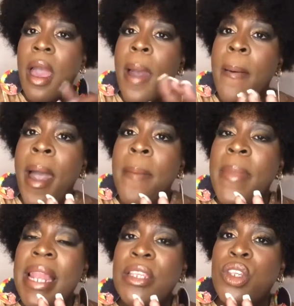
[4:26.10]

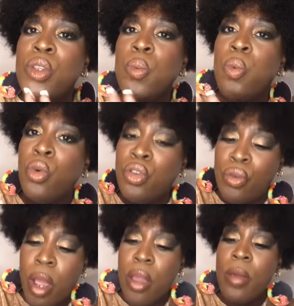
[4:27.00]
Melissa's
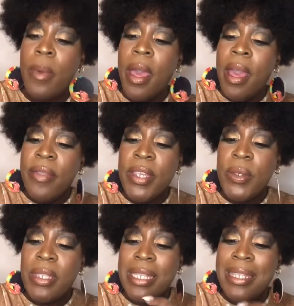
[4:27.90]
Wardrobe. This
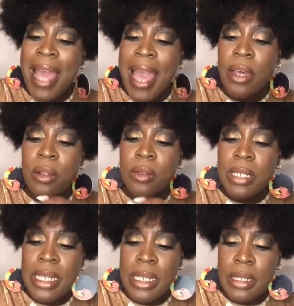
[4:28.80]
is the Tangle
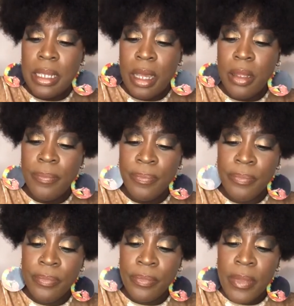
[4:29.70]
Teaser.
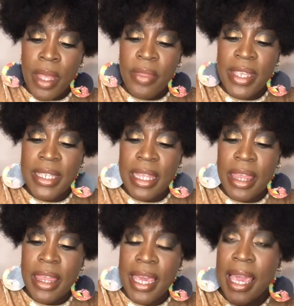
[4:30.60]
This is the
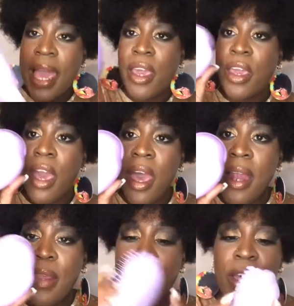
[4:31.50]
thick and
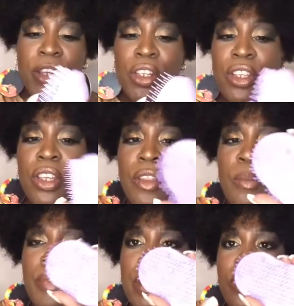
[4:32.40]
curly version, so the
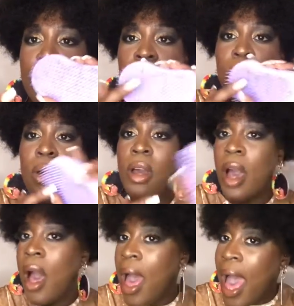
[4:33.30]
bristles are
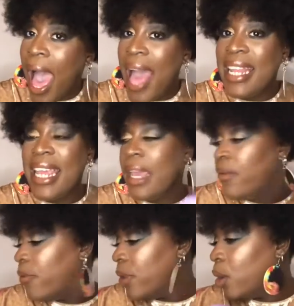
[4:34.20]
longer and it
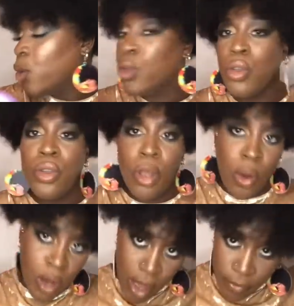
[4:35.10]
feels so
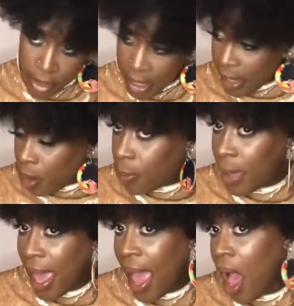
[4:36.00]
lovely on my
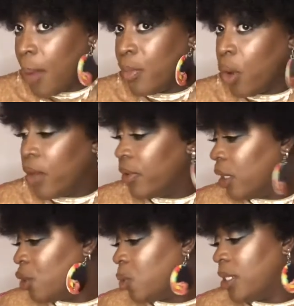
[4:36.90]
hair. I'm not even
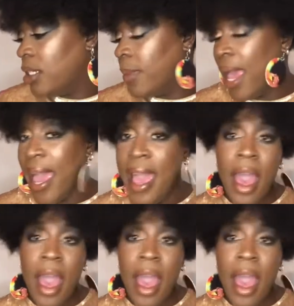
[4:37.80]
gonna twist my hair.